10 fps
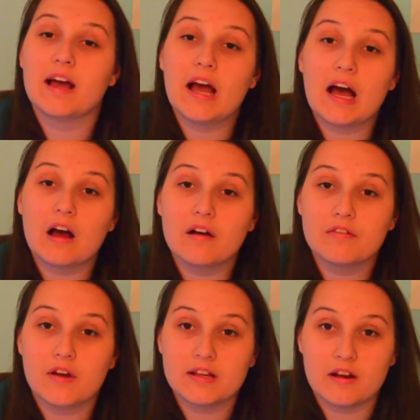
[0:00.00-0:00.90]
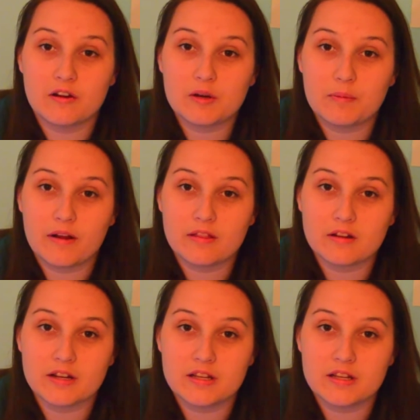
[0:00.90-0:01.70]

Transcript: I have a younger brother.